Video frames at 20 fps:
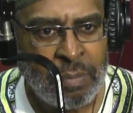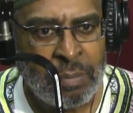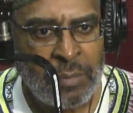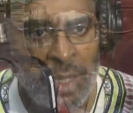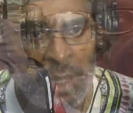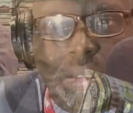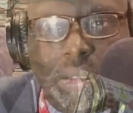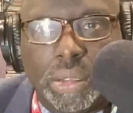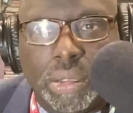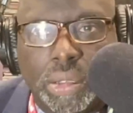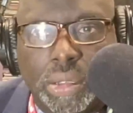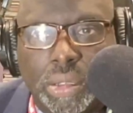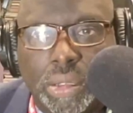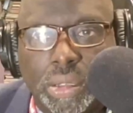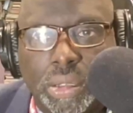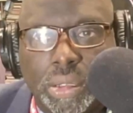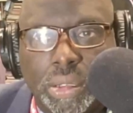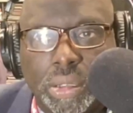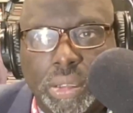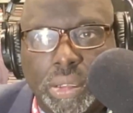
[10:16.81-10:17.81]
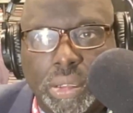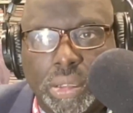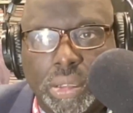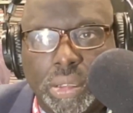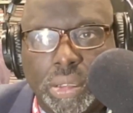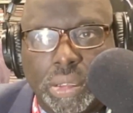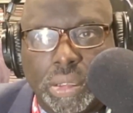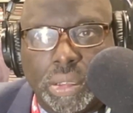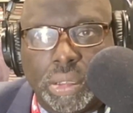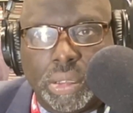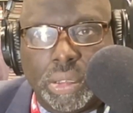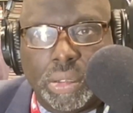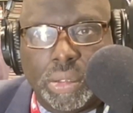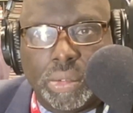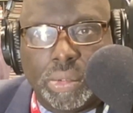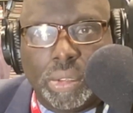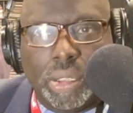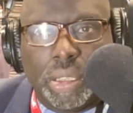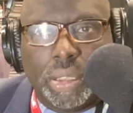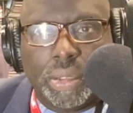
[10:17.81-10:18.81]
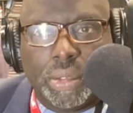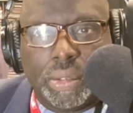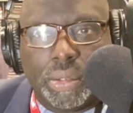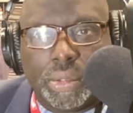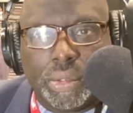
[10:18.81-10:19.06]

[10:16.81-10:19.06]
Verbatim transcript: Now let's just rationalize that for a second.